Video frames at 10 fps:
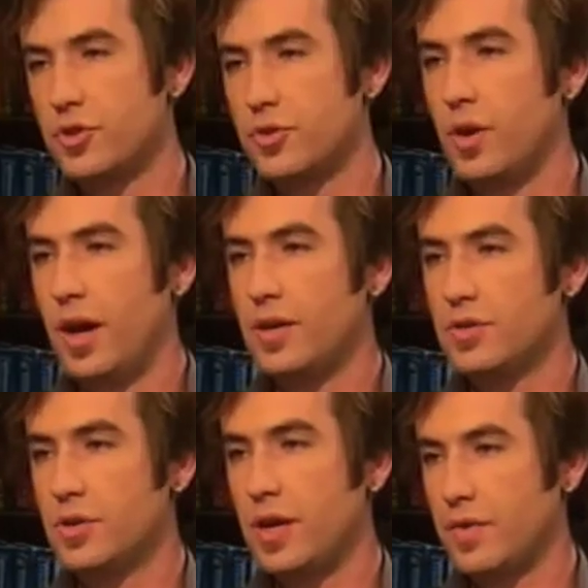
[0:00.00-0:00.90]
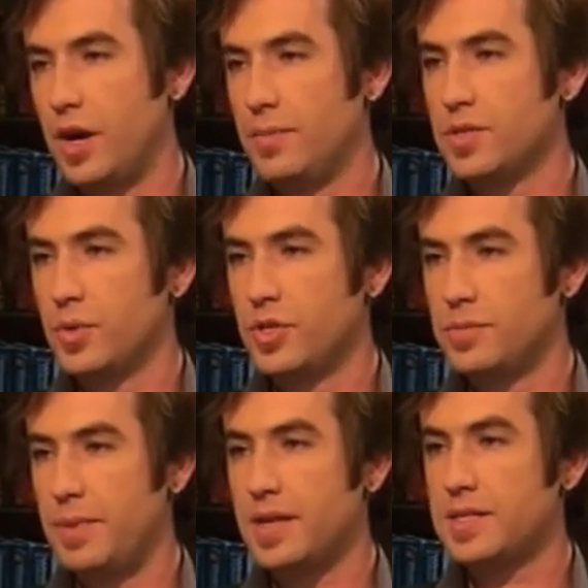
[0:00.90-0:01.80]
of true. I use Creative Commons, which
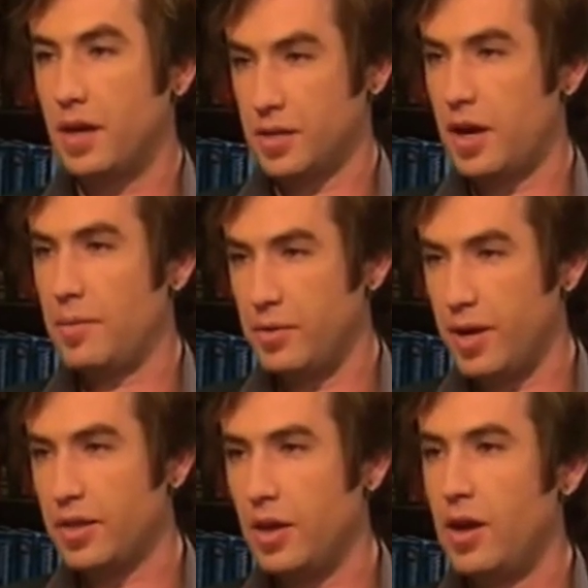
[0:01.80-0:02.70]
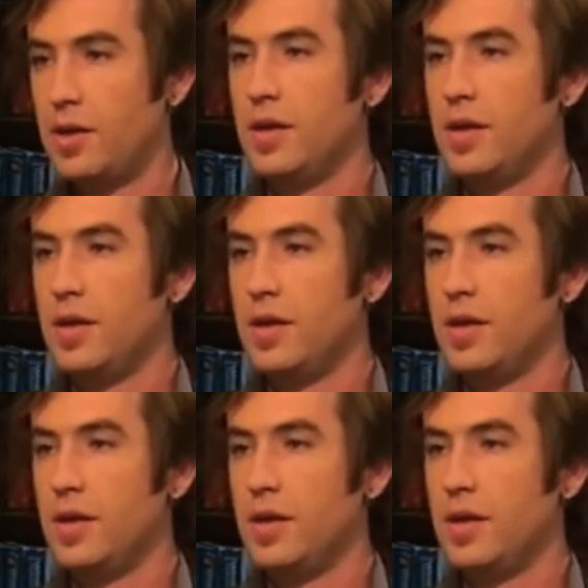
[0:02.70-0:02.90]
is based on copyright law.